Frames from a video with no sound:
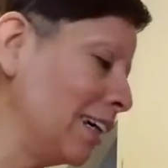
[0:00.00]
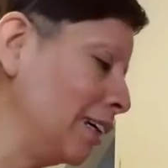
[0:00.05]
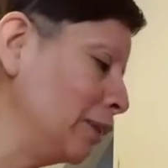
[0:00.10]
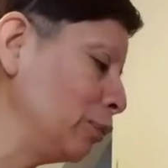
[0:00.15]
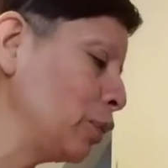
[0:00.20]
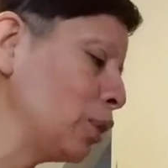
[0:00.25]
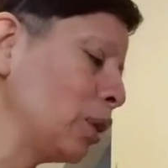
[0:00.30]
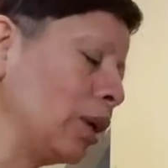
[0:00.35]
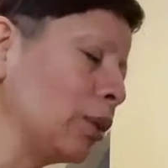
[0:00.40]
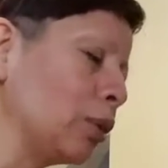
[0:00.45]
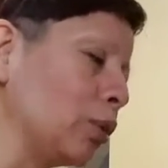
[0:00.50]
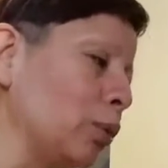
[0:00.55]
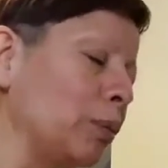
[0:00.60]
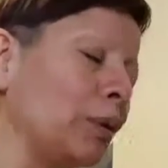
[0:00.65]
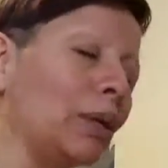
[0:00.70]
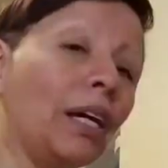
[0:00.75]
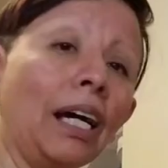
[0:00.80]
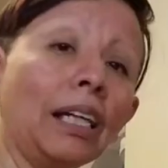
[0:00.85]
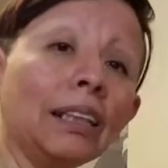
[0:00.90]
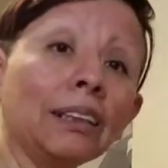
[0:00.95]
I'm trying to
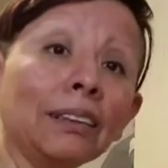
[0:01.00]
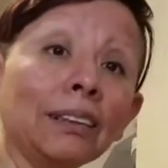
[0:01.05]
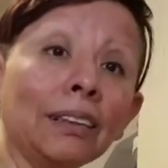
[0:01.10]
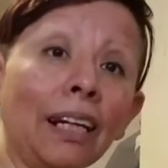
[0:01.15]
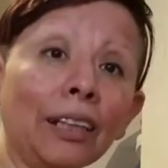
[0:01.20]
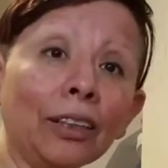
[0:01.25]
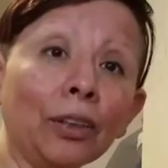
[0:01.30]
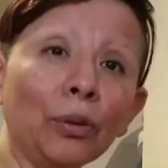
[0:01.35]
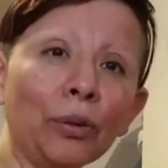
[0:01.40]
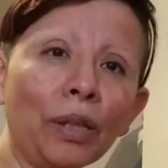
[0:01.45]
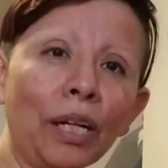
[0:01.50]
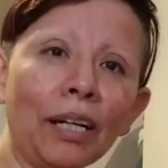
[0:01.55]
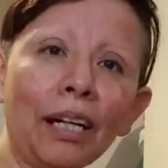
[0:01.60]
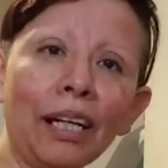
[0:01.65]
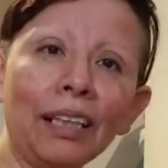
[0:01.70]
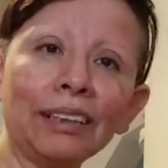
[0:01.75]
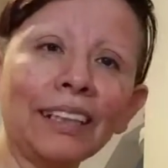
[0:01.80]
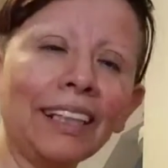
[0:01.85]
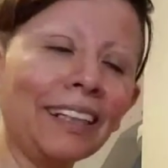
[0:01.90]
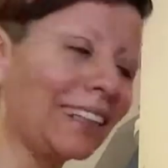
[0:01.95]
be as natural
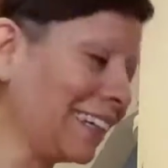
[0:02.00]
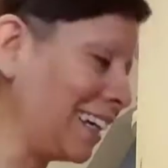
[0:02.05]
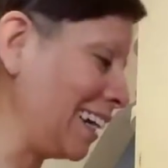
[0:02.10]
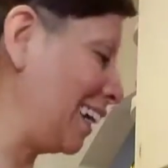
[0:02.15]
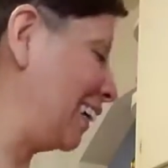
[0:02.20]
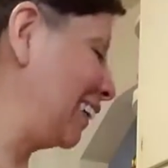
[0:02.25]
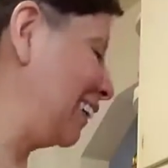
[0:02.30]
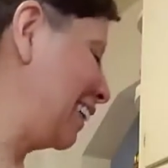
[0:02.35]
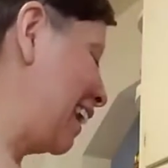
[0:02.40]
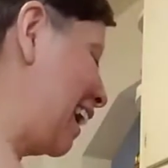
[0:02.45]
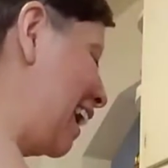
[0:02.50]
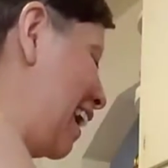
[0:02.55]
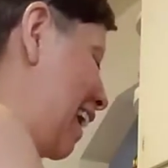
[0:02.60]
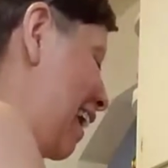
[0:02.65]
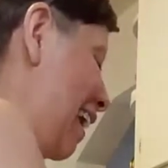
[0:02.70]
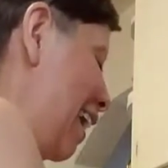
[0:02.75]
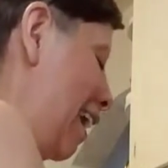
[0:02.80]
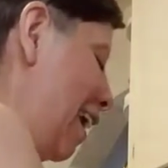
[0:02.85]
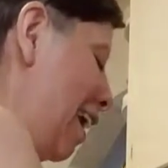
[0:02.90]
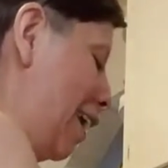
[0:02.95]
as I can.
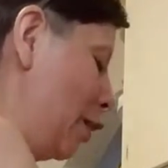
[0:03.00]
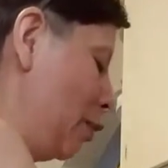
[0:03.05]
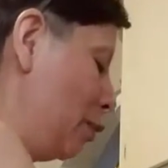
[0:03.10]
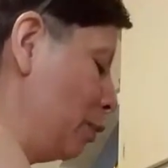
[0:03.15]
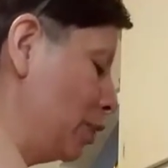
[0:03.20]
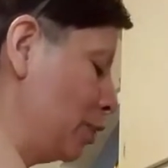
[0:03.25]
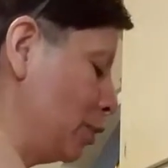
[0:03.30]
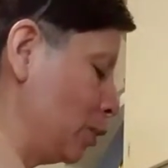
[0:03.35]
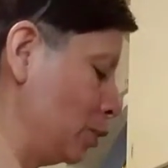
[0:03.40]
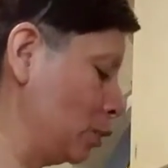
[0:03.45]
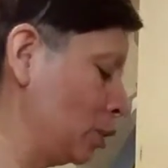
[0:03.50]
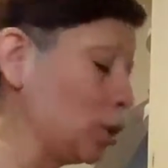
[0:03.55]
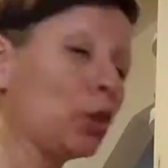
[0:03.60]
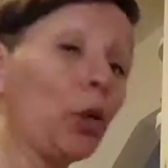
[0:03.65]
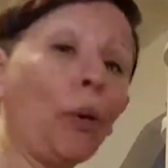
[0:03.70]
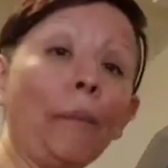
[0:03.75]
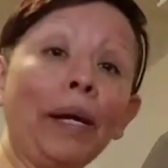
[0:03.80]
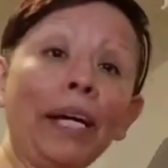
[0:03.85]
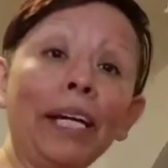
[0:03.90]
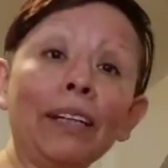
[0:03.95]
I will use
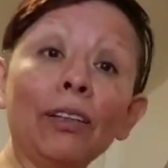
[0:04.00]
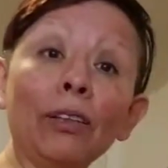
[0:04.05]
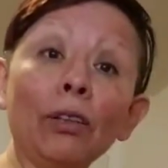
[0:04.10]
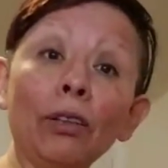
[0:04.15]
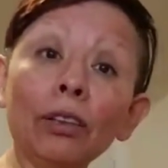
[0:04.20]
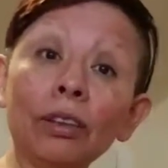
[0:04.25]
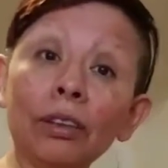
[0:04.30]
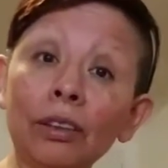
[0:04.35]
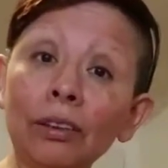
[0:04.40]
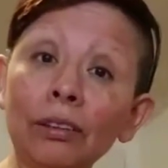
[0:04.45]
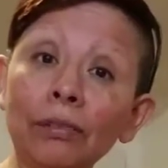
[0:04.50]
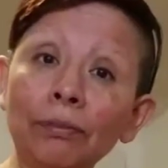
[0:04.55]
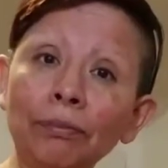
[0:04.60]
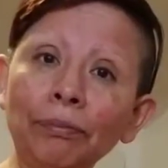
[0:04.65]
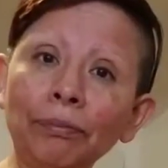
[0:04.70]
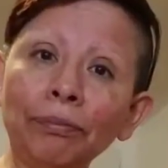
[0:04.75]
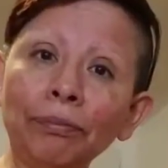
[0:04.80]
tomatoes.